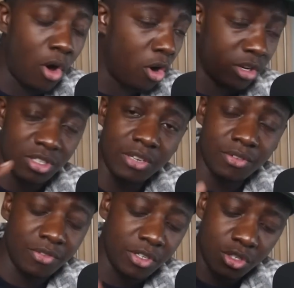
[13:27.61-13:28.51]
All the
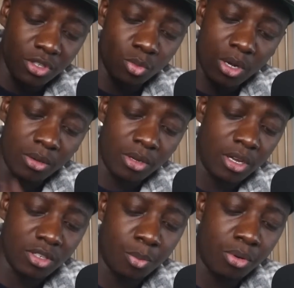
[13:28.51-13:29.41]
safety features as well.
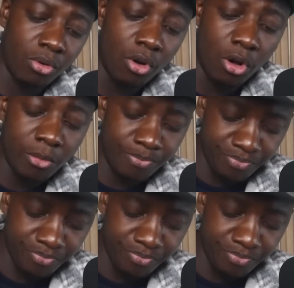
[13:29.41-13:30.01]
As a pro,